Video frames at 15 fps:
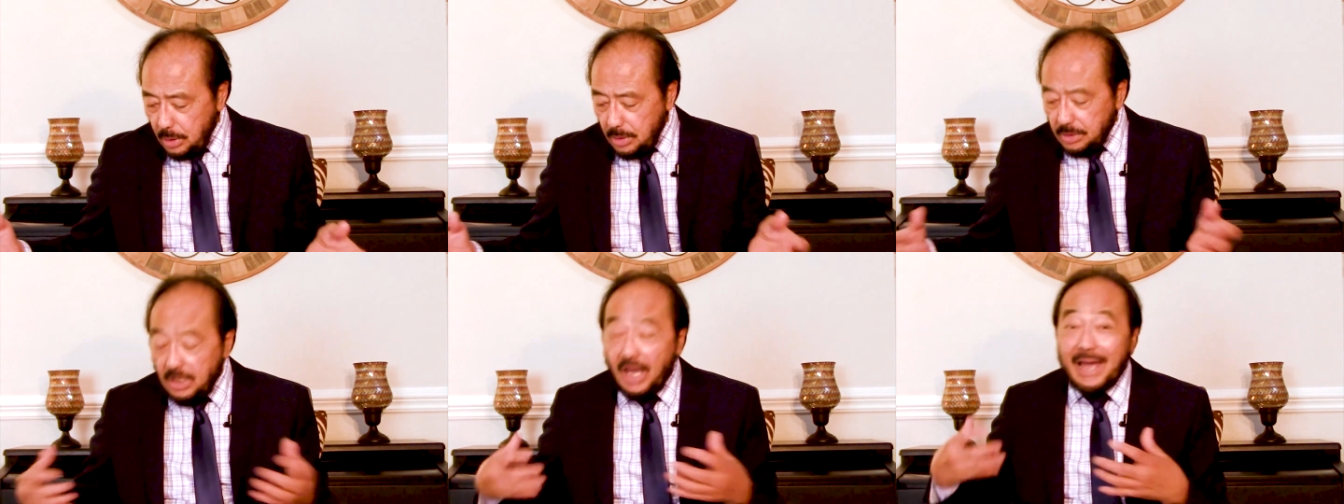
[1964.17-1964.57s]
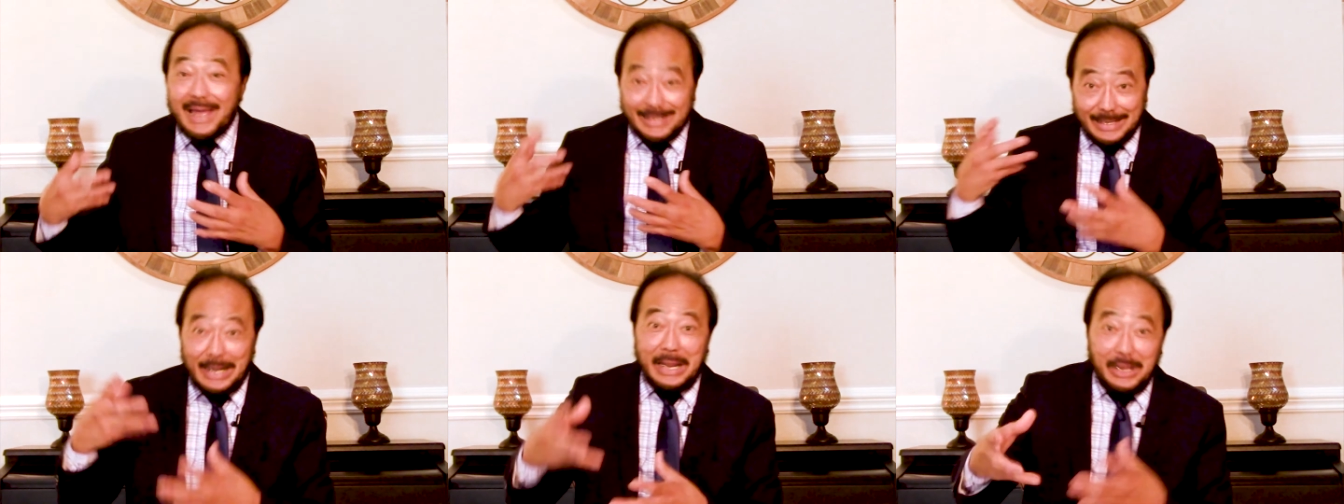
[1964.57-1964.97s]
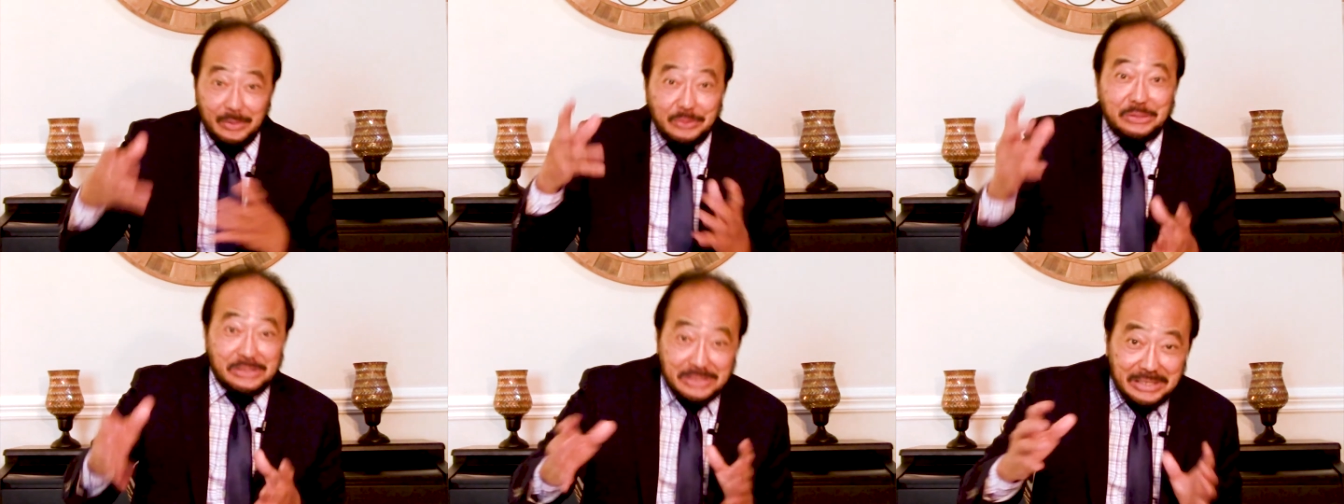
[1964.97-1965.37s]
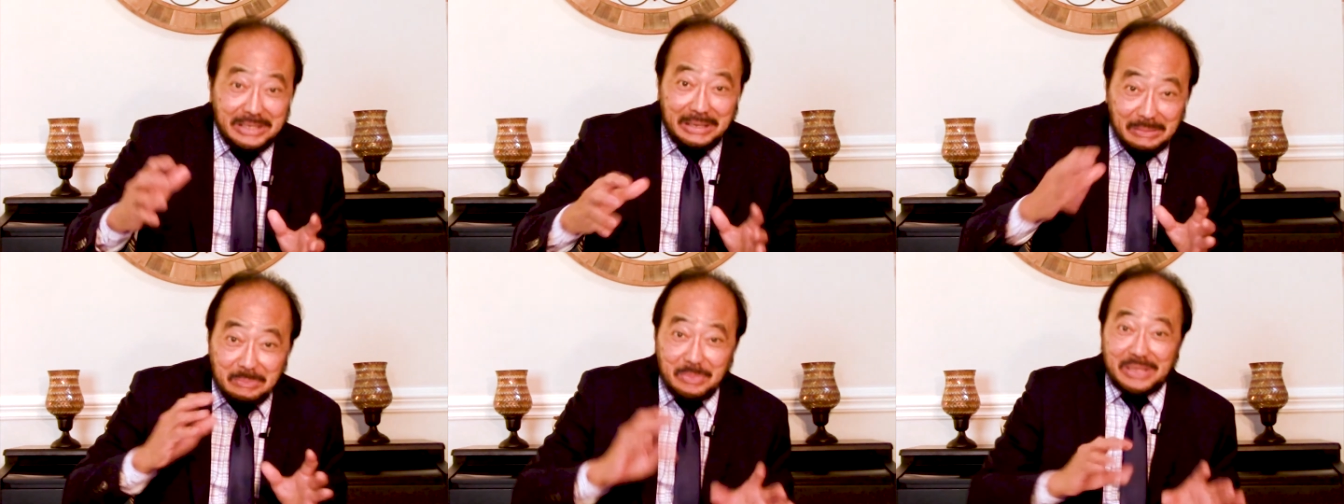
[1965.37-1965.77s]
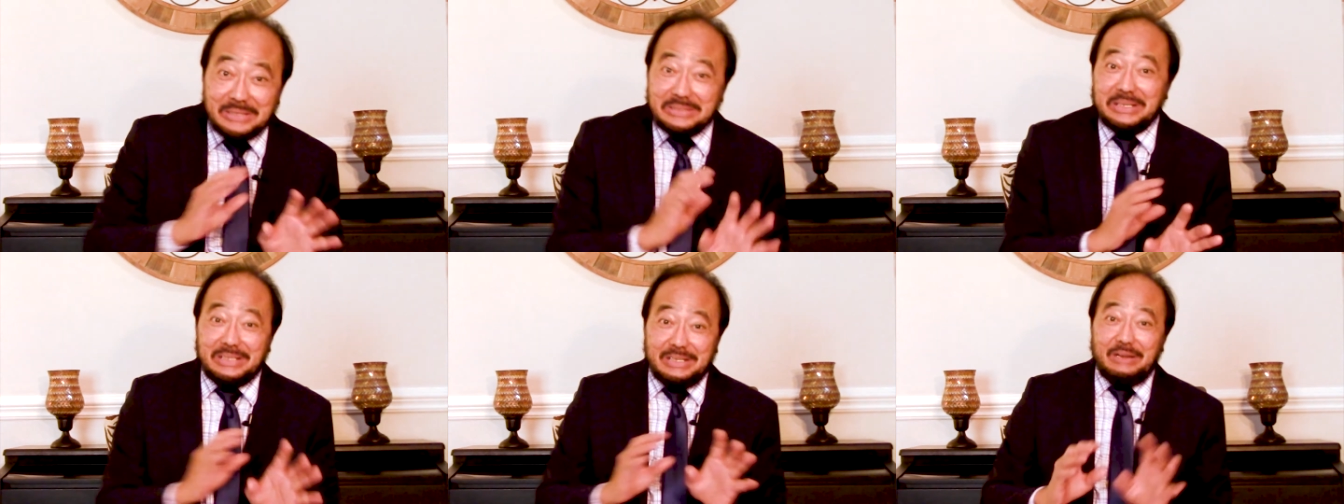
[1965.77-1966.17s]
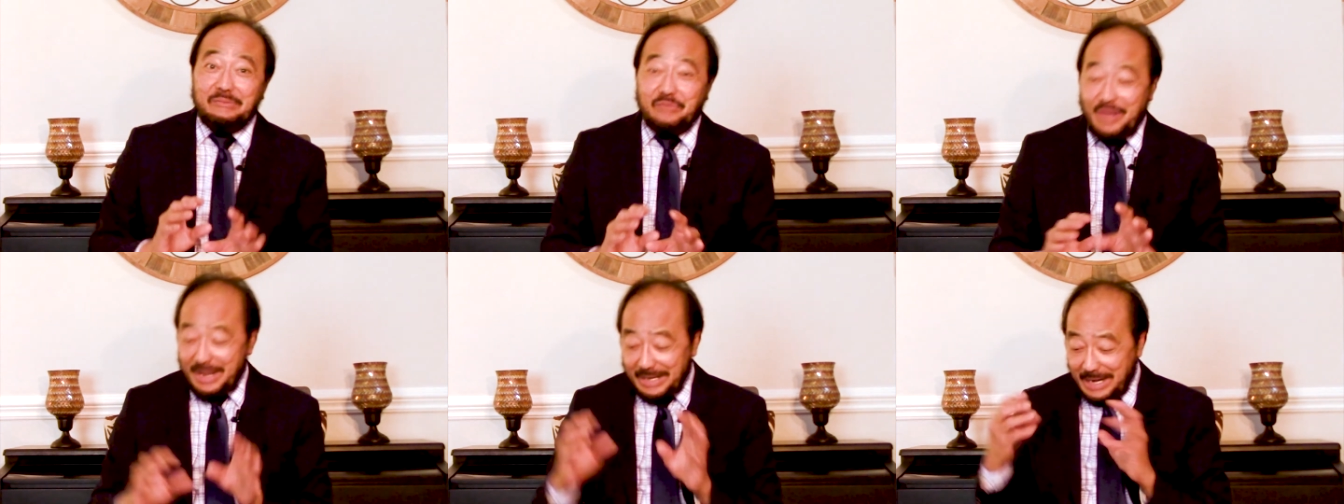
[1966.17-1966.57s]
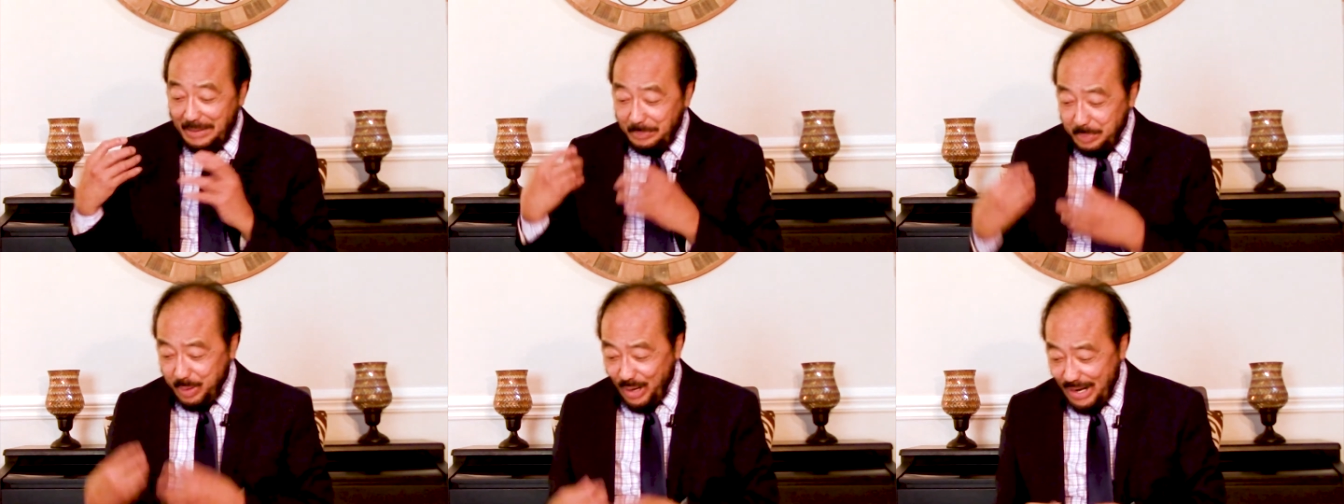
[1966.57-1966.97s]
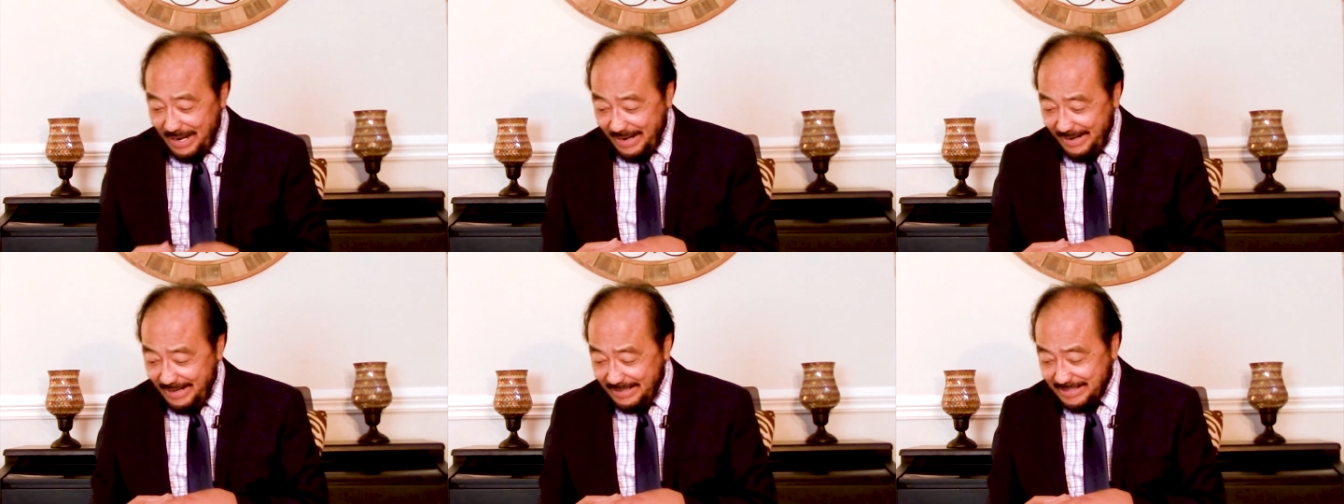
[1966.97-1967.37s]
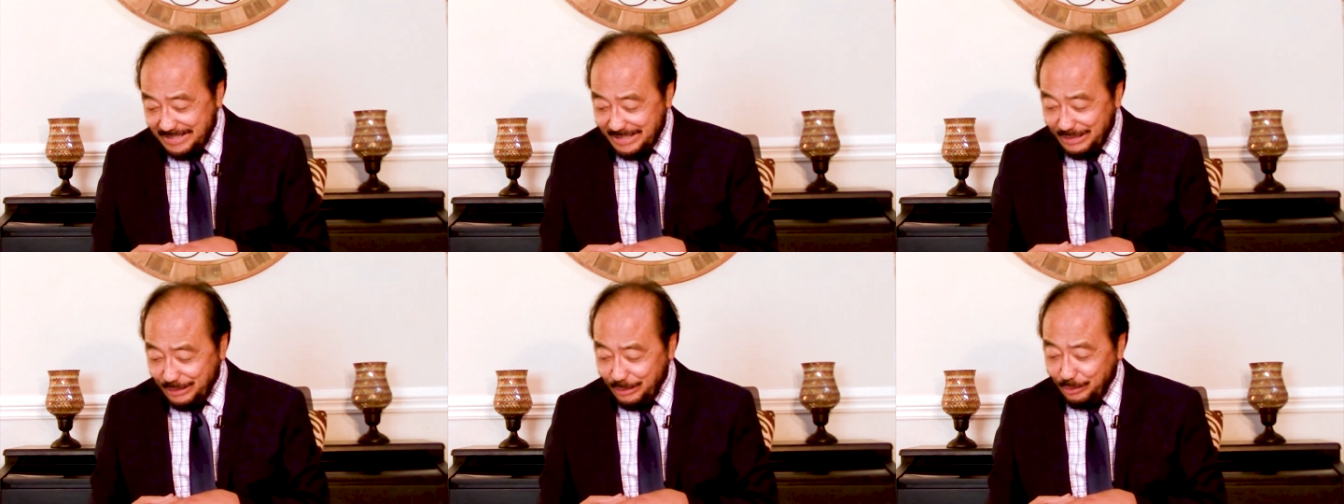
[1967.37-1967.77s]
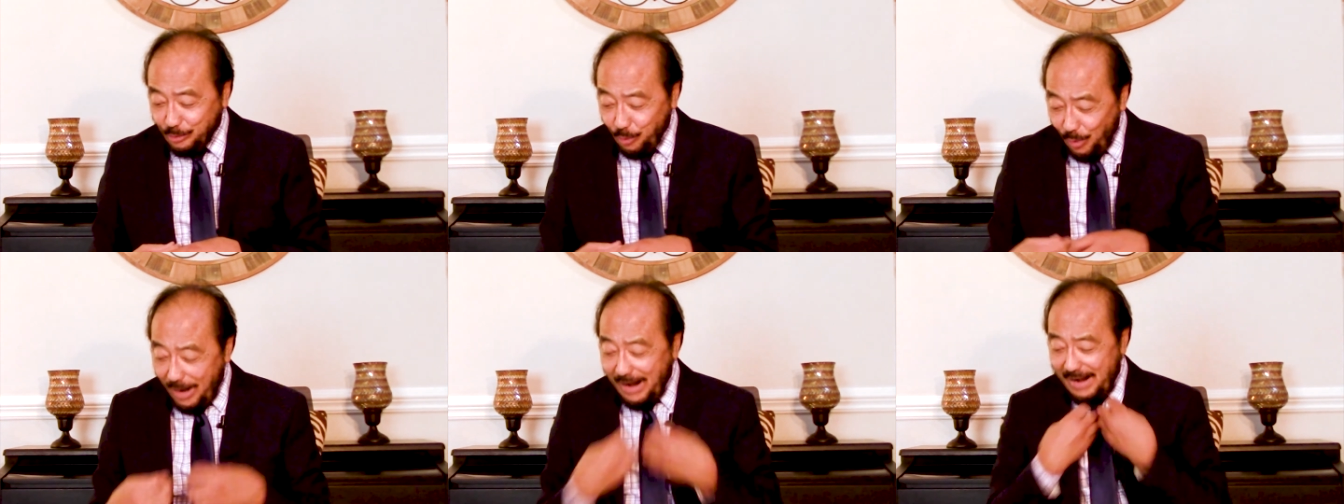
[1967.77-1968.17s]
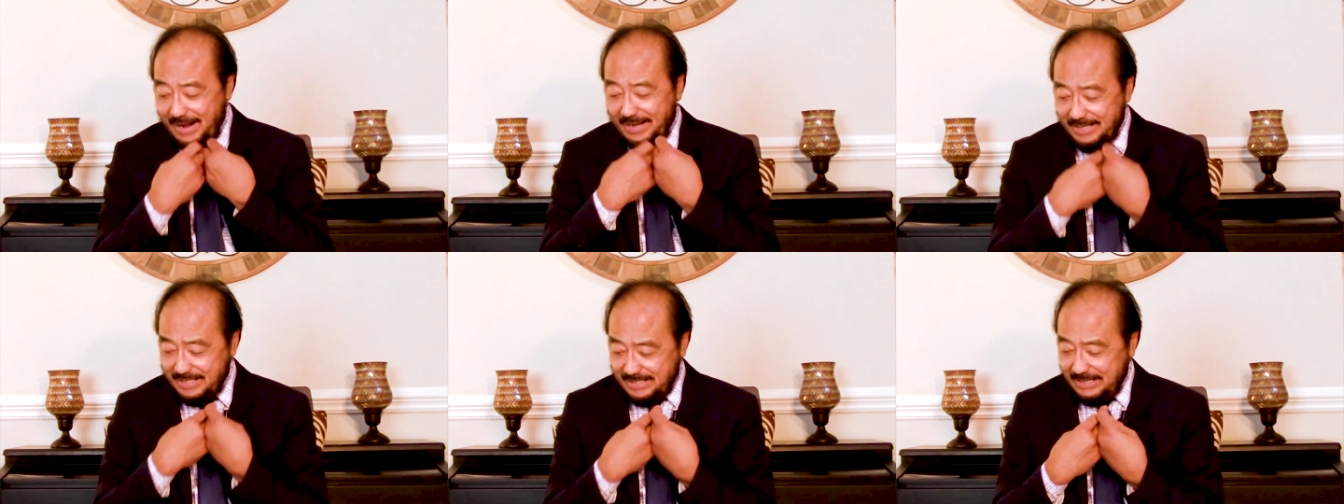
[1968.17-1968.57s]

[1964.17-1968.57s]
that sin message, in fact, applies to us